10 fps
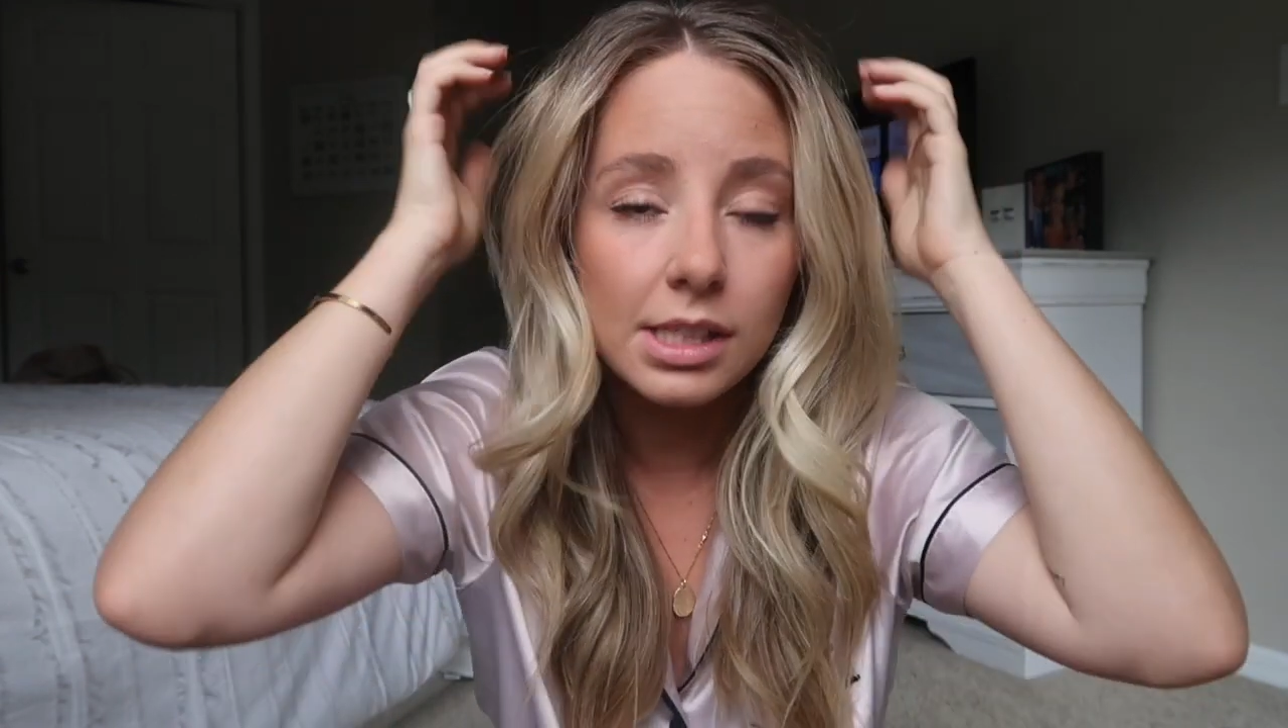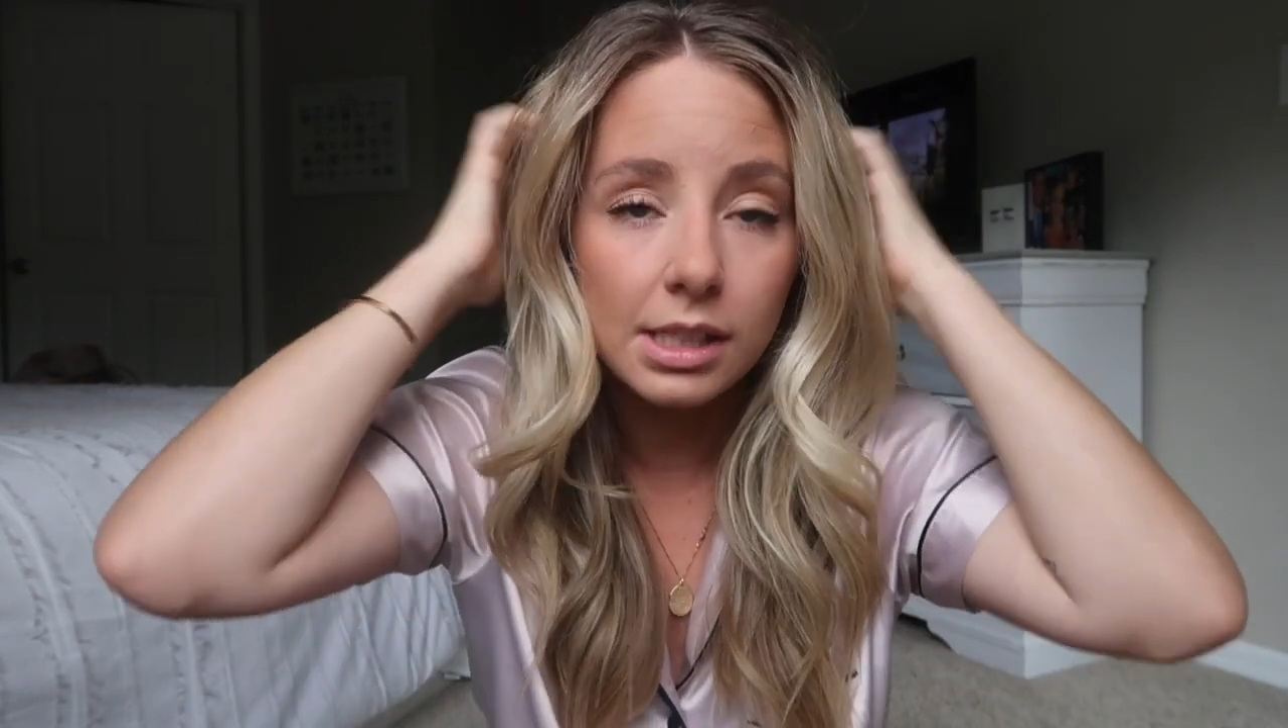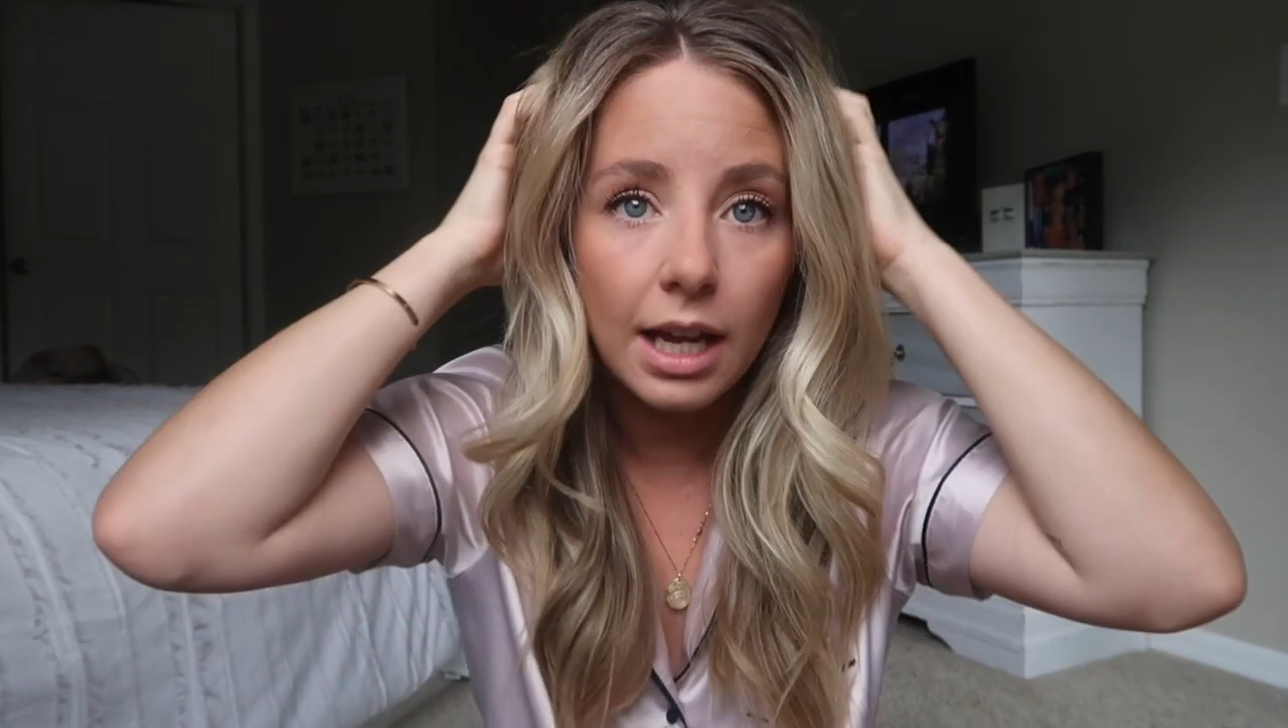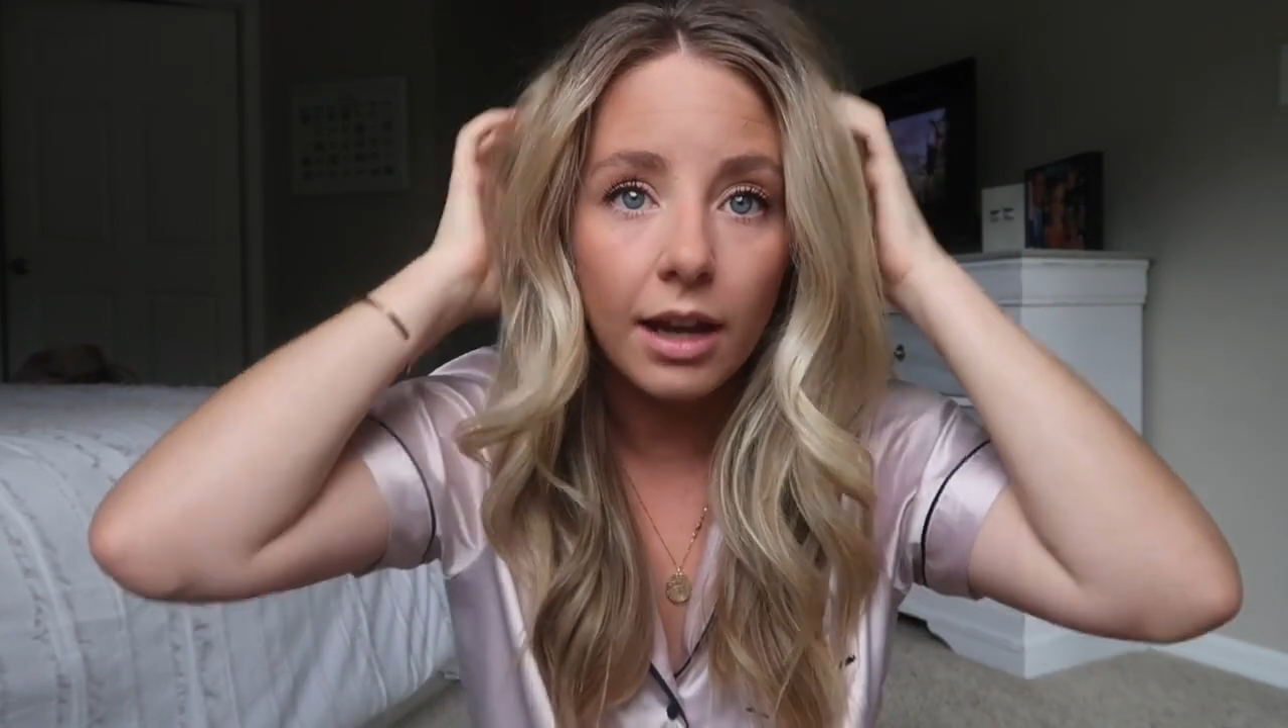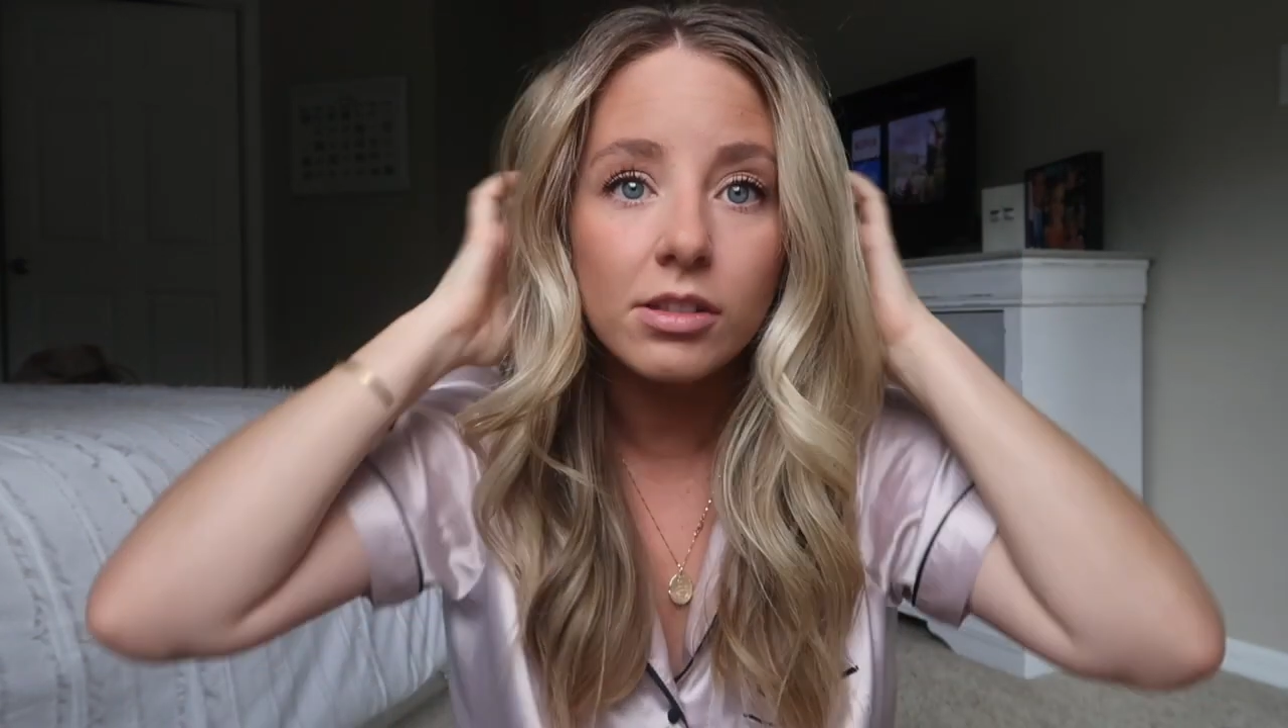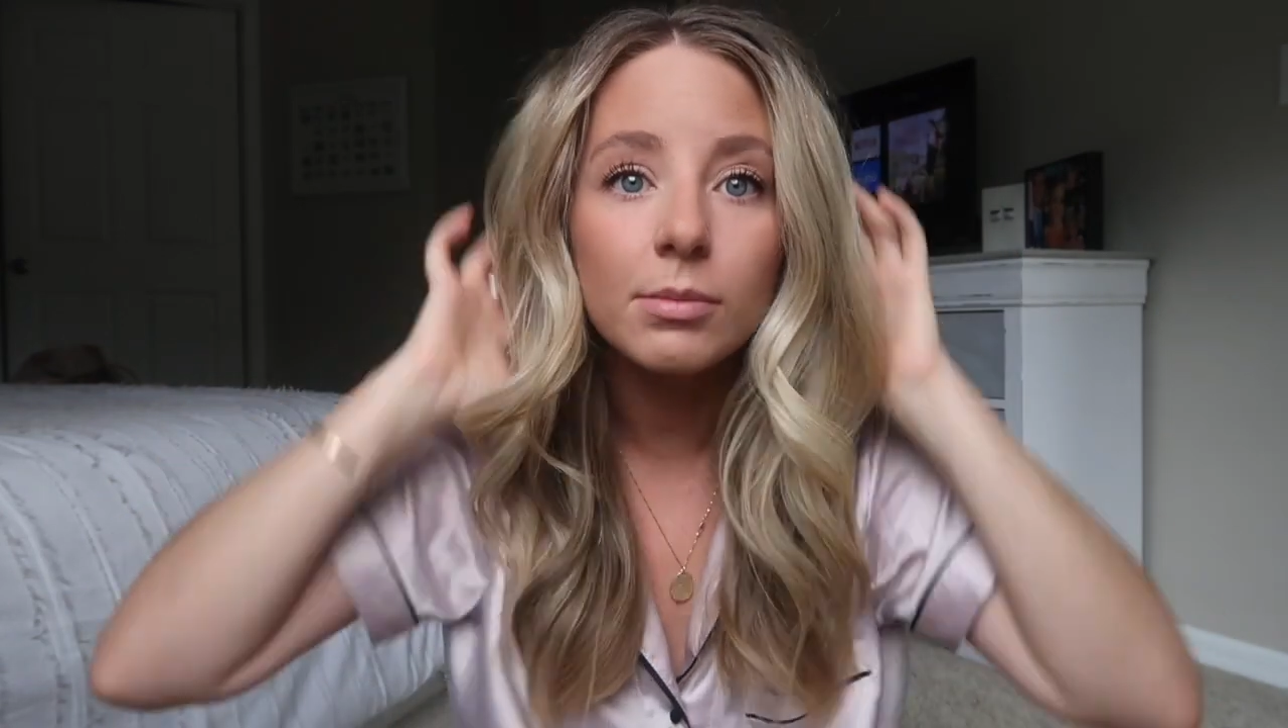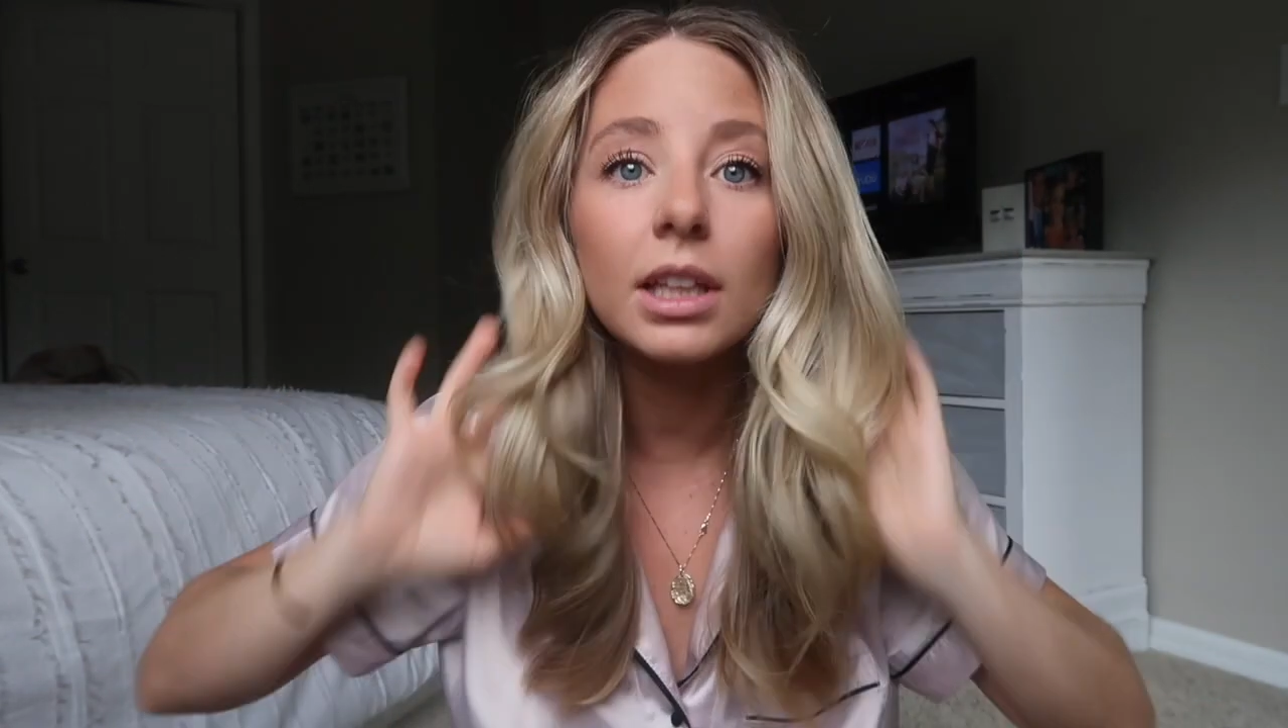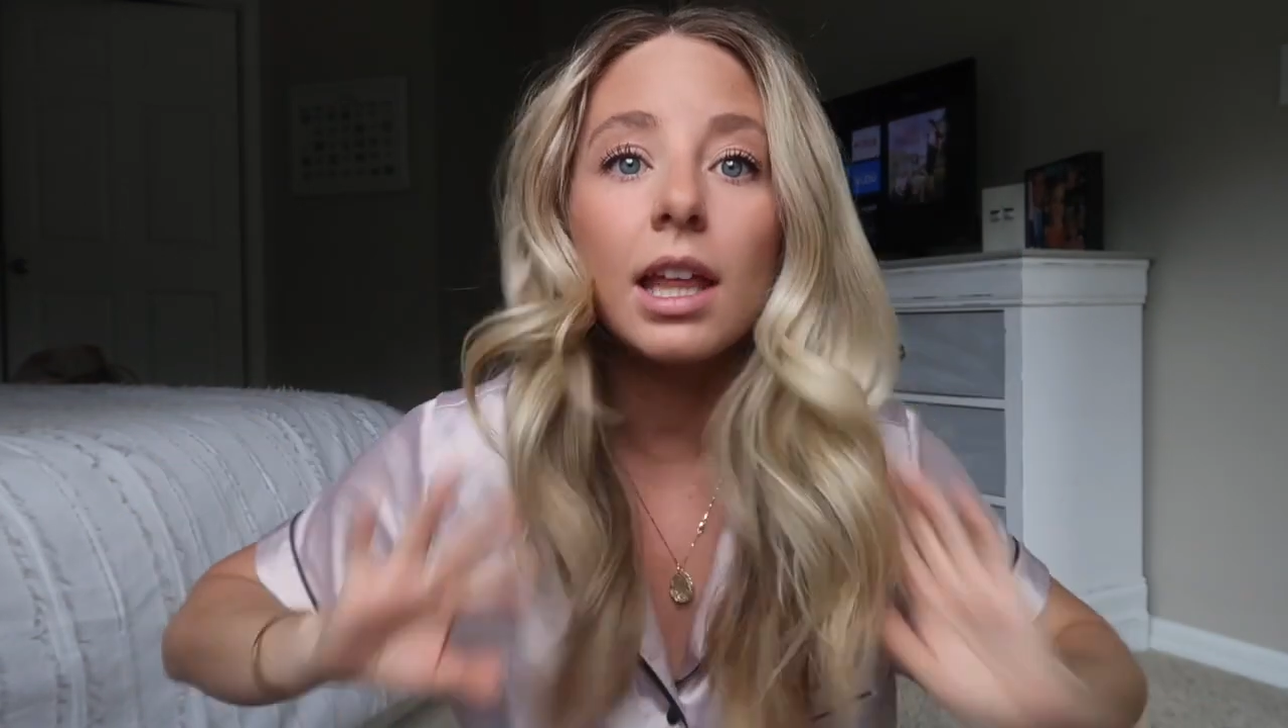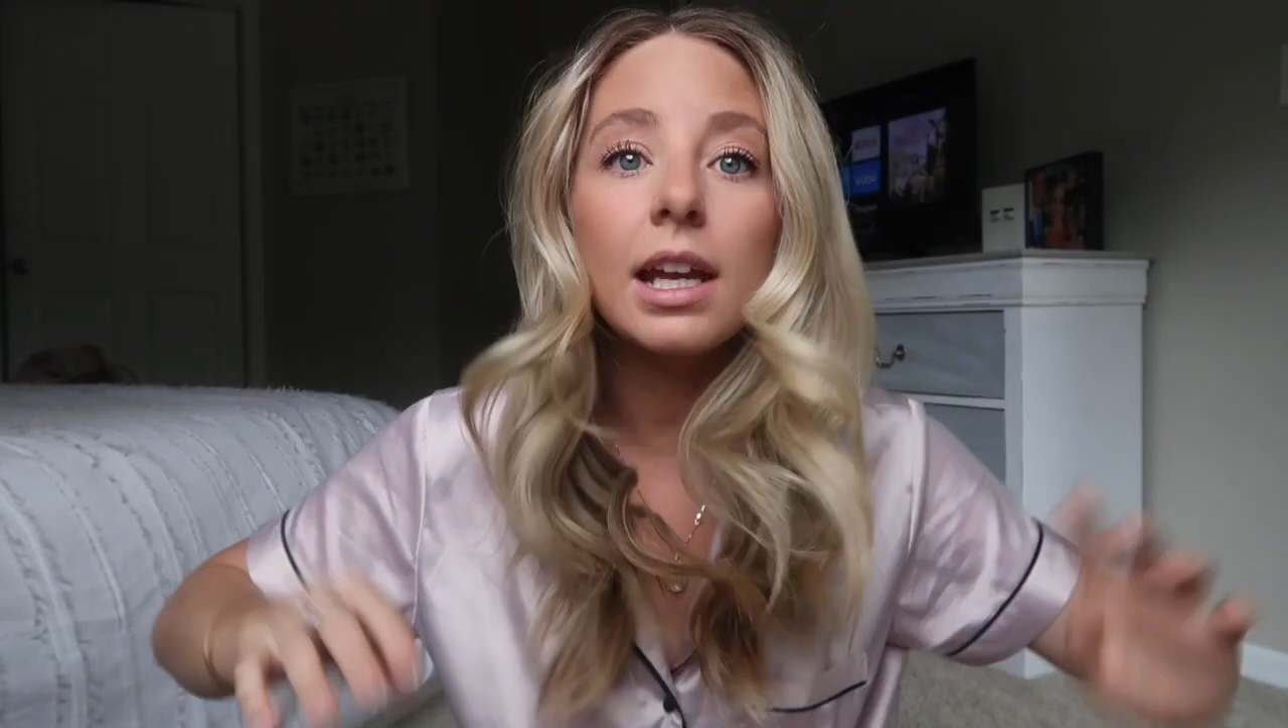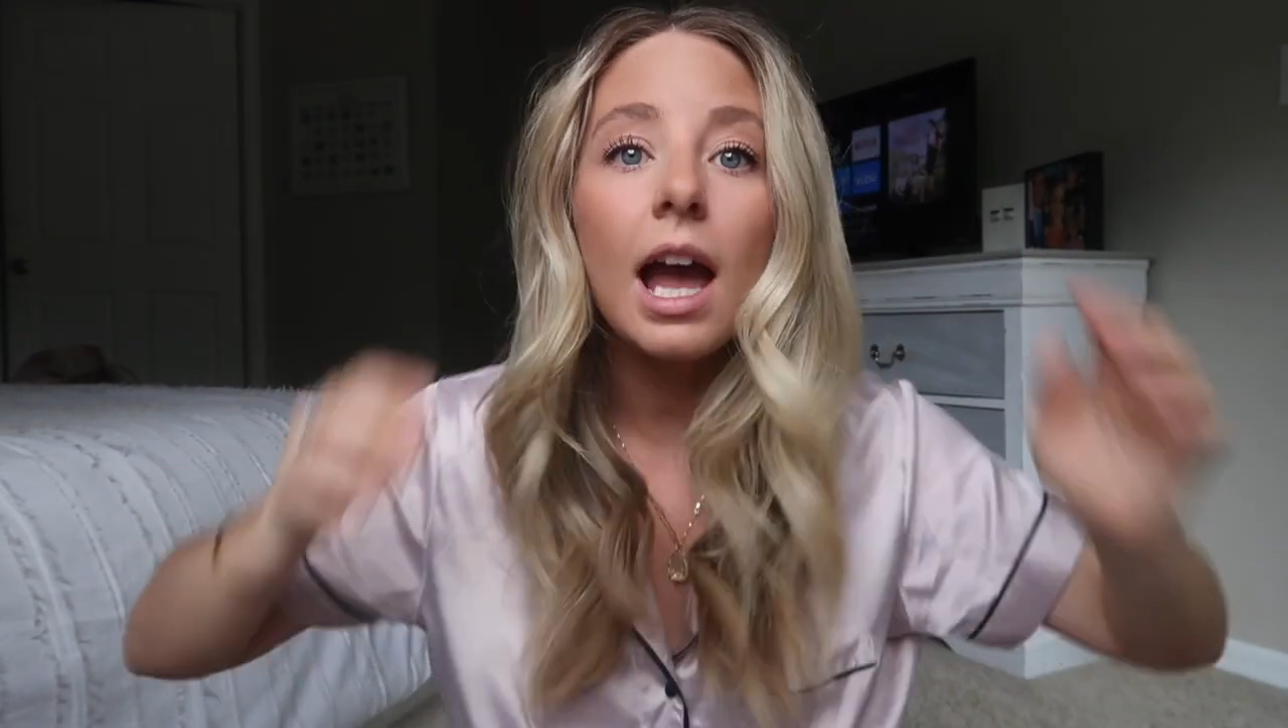that ask me
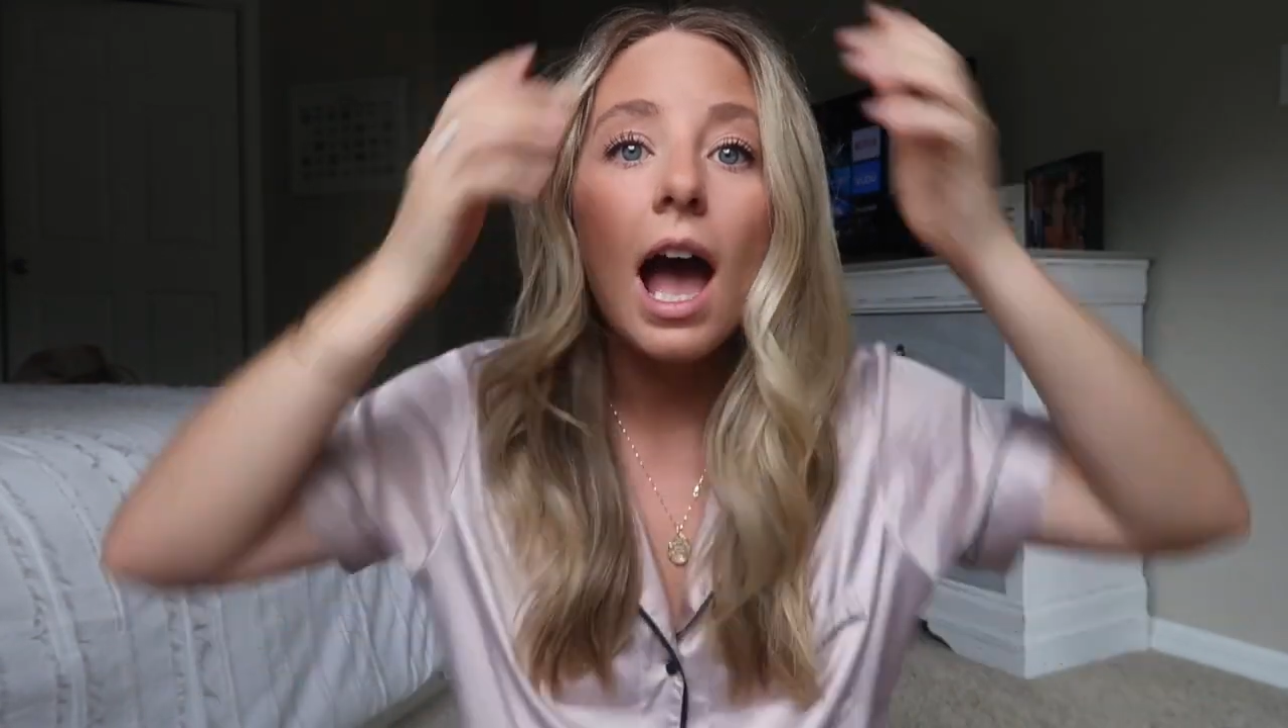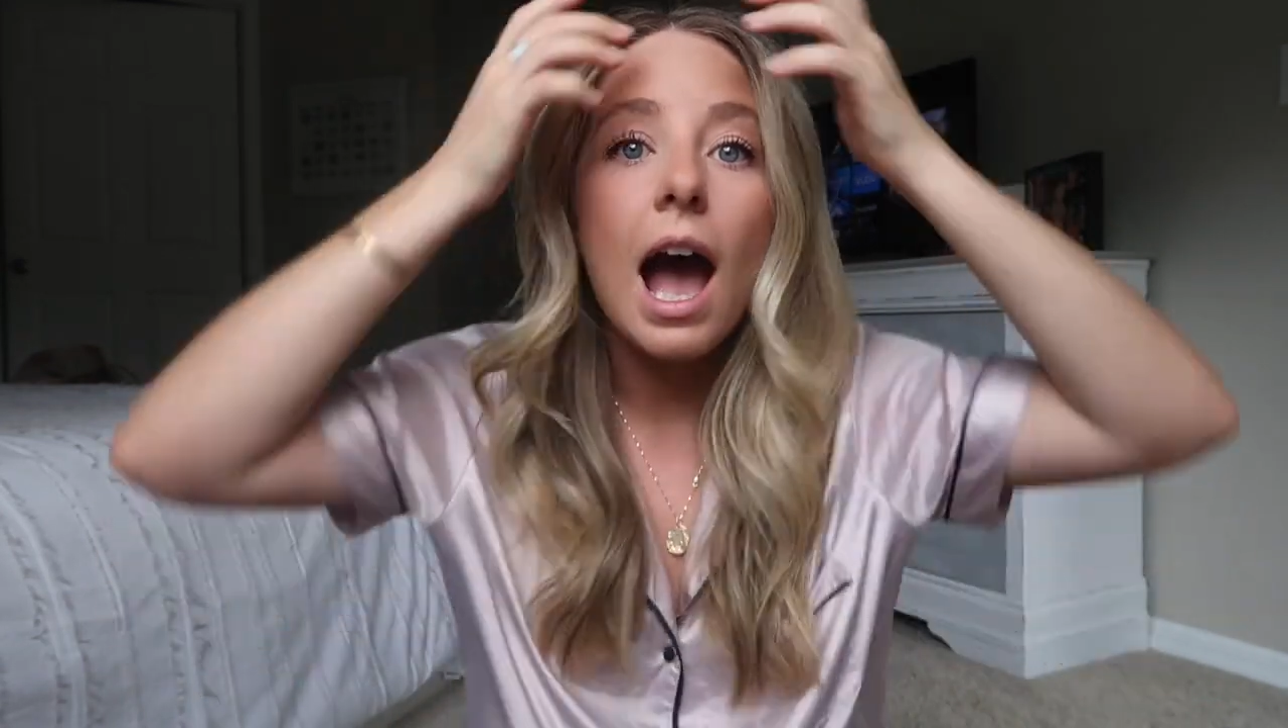like,